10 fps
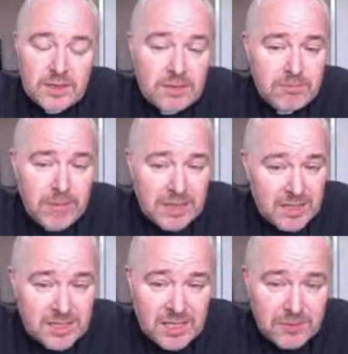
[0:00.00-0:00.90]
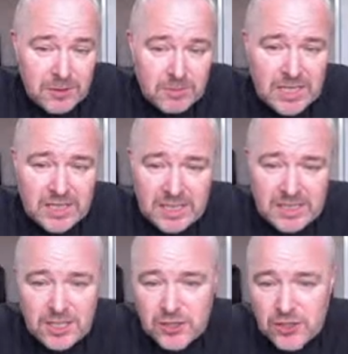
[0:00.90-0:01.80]
might this even be an
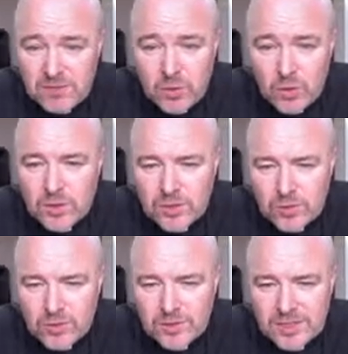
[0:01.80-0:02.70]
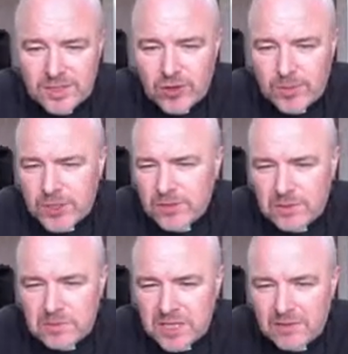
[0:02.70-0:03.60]
extension of Paul's own description of
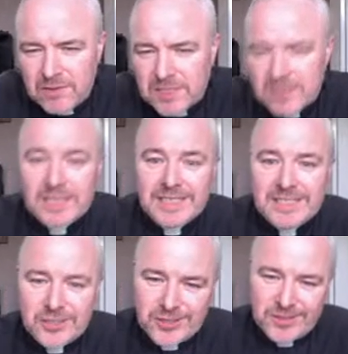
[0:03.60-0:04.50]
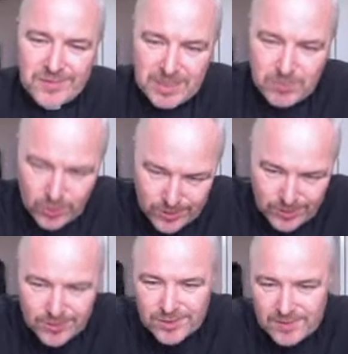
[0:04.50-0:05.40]
himself as the least of the
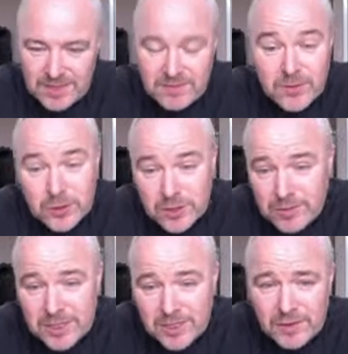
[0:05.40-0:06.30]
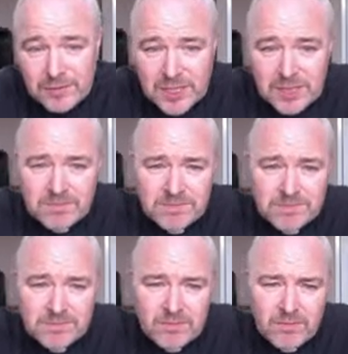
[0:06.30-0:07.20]
apostles in 1 Corinthians 15?
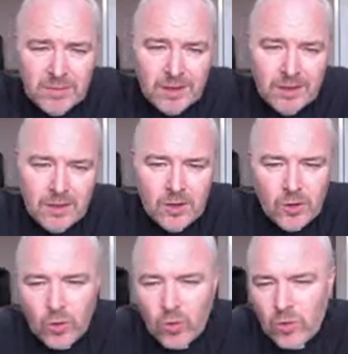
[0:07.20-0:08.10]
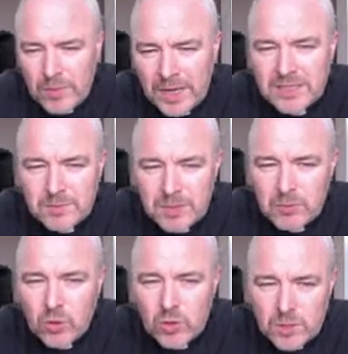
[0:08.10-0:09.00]
Or might it be
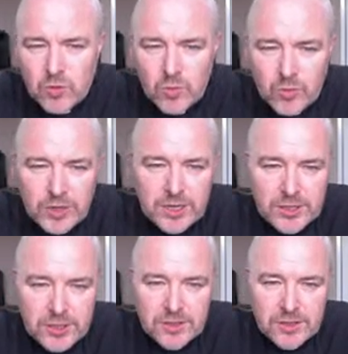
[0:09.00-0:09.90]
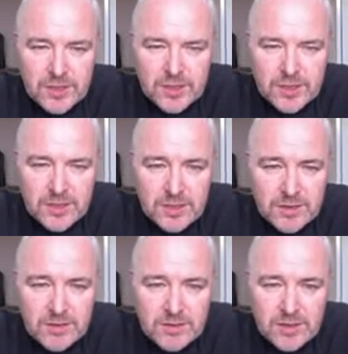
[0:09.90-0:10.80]
Paul's appropriation
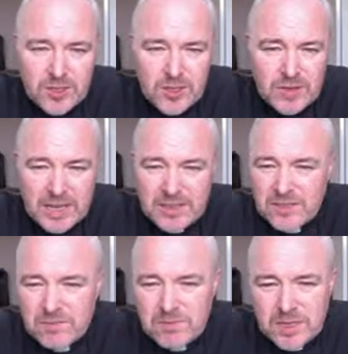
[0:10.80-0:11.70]
of a kind of